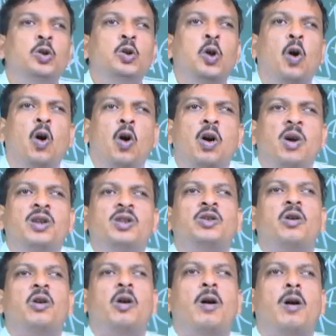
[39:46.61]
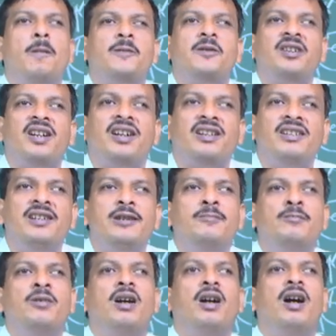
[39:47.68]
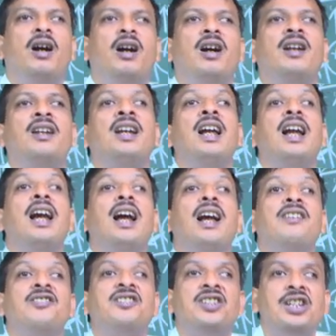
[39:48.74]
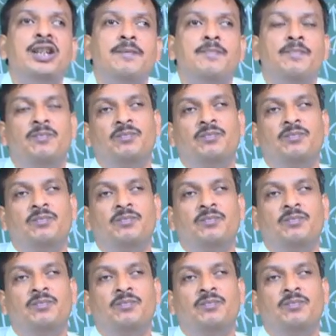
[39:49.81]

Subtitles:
those objectives are achieved,